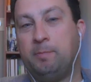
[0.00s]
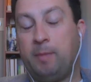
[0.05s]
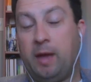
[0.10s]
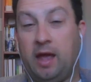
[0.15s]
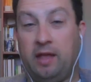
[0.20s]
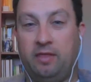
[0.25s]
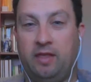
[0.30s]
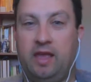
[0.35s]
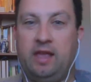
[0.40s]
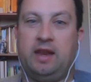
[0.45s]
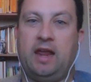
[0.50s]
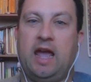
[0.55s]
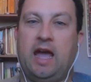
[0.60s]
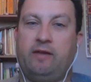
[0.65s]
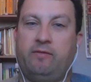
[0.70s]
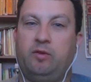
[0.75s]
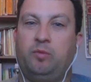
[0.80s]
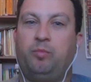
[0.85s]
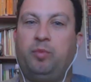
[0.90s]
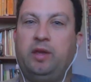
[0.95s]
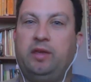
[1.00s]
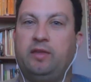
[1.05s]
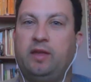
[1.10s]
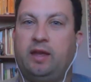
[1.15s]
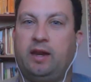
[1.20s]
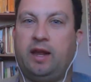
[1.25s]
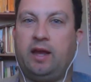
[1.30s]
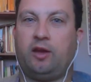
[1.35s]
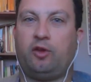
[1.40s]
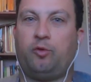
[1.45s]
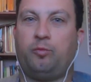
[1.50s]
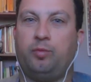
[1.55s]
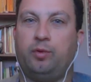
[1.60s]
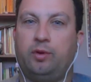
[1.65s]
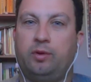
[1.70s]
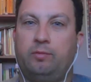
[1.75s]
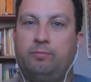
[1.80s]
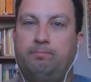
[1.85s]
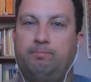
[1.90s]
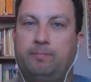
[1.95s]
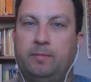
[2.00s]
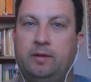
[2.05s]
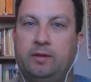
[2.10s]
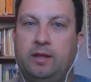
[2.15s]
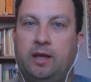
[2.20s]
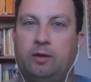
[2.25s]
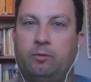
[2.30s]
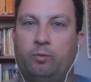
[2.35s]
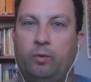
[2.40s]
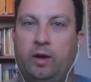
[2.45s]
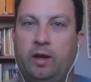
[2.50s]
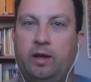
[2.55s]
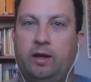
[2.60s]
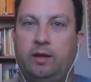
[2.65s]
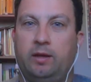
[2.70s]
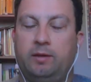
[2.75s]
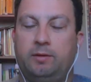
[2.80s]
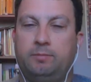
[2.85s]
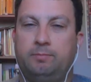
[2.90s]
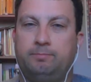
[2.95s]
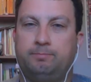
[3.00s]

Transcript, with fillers: and then have it be that expert in that way